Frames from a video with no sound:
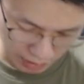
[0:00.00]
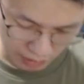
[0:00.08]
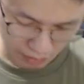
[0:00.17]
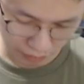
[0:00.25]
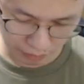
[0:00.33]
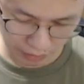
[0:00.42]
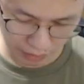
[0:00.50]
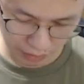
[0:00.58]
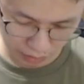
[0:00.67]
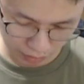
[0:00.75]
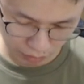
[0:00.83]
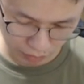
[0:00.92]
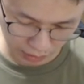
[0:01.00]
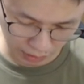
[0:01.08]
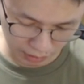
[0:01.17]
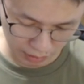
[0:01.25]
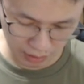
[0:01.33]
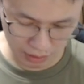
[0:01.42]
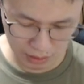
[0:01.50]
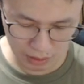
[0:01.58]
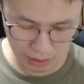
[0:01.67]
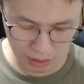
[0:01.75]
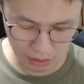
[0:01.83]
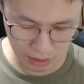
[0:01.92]
so from here we can
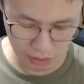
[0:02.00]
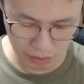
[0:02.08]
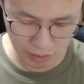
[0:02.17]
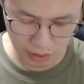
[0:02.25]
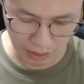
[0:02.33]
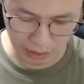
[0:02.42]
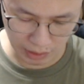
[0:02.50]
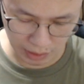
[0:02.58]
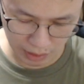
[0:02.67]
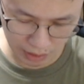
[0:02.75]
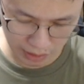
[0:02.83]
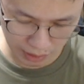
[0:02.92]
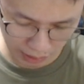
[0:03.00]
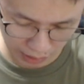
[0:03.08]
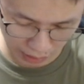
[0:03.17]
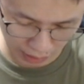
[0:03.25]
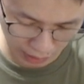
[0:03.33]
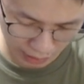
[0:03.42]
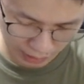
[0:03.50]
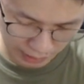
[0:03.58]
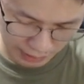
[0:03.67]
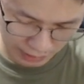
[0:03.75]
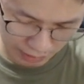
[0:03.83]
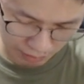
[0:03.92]
easily deduce sine A. Sine A
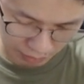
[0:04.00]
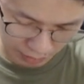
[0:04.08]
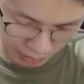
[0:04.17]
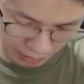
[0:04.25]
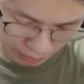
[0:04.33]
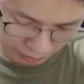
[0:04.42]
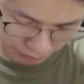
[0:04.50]
is simply